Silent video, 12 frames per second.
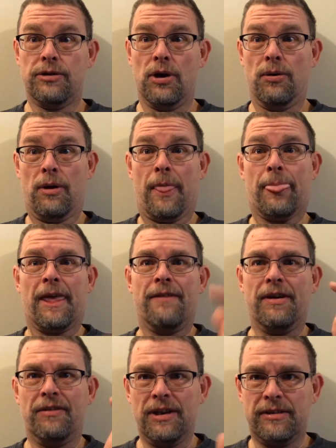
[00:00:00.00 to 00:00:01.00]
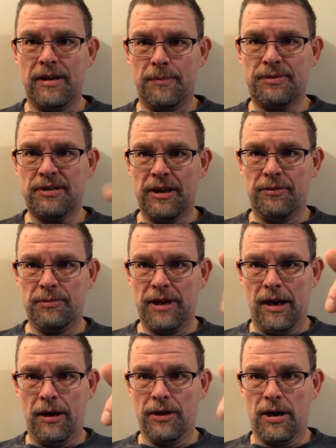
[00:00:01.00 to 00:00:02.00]
So, if you have any tips, leave
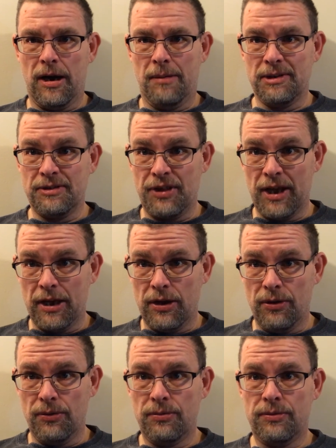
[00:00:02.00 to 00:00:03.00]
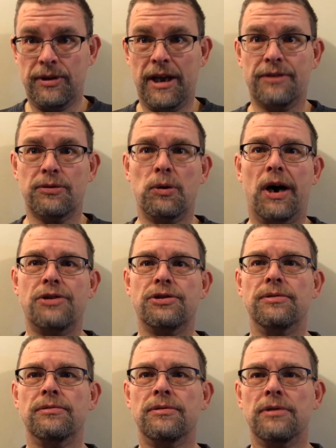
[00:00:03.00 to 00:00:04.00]
them down in the comments. Thank you. Thanks for
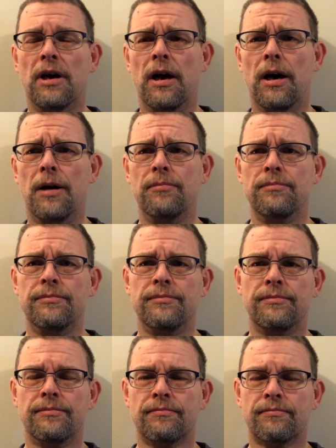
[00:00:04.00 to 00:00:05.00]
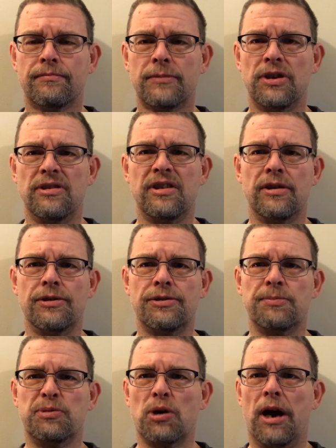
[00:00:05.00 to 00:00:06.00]
watching.
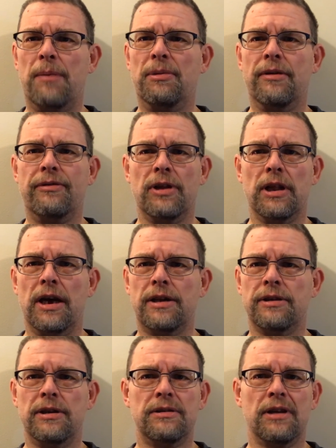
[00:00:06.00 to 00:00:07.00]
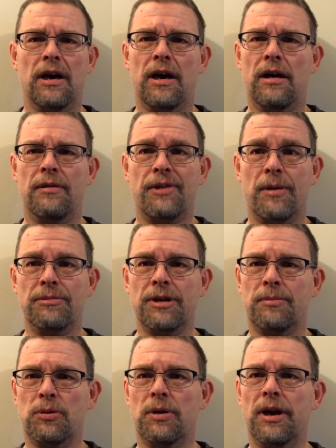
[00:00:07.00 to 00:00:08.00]
Consider subscribing if you liked it.
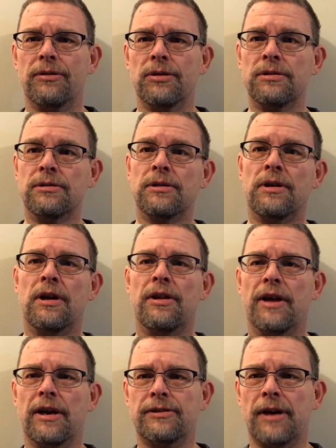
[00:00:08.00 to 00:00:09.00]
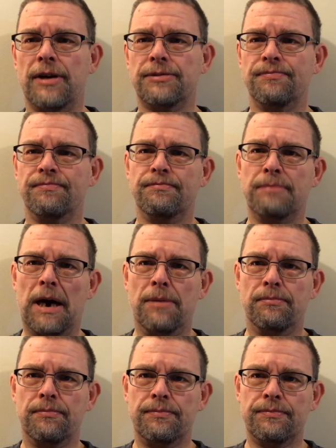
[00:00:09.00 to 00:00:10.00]
Thumbs up or whatever. Thanks, guys.
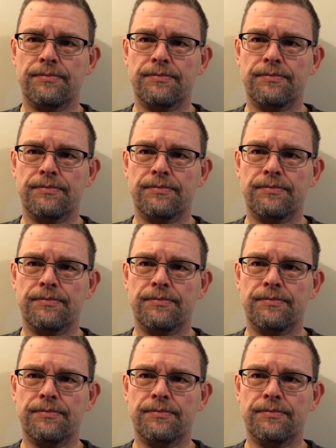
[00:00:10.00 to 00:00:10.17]
Bye.